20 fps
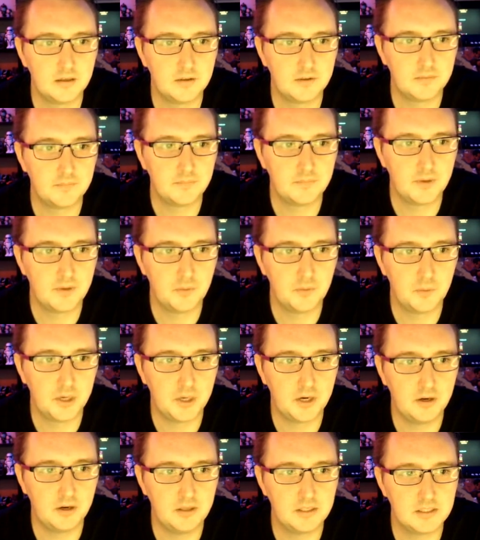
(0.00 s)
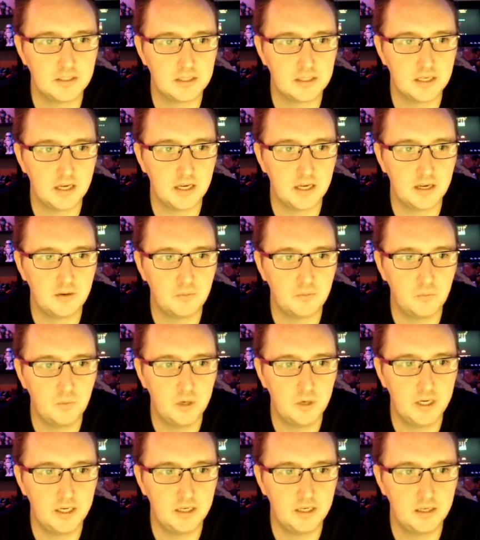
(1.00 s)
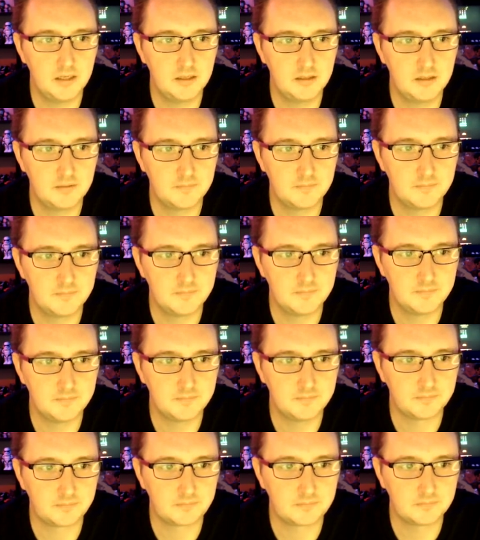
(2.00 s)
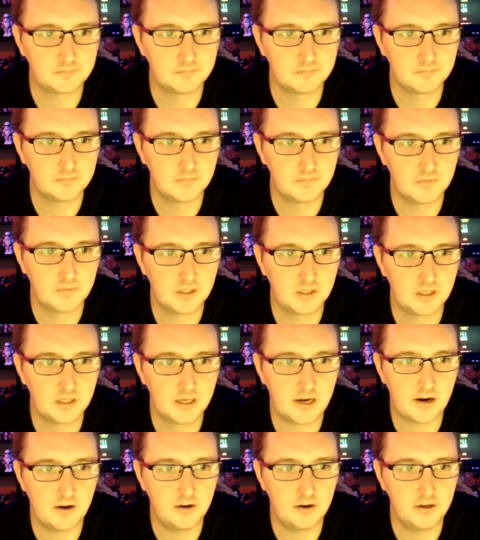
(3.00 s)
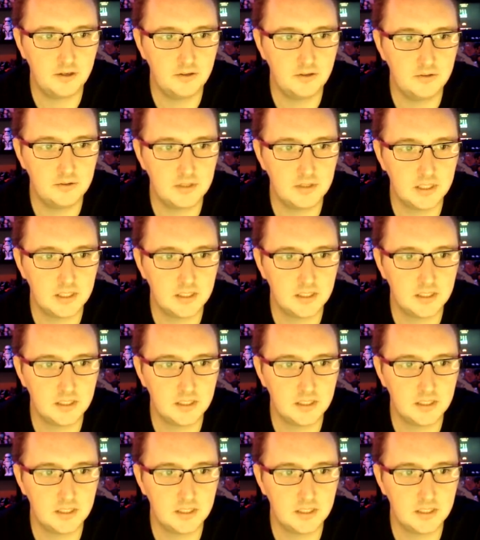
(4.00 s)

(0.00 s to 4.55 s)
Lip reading: and we're going to say when current user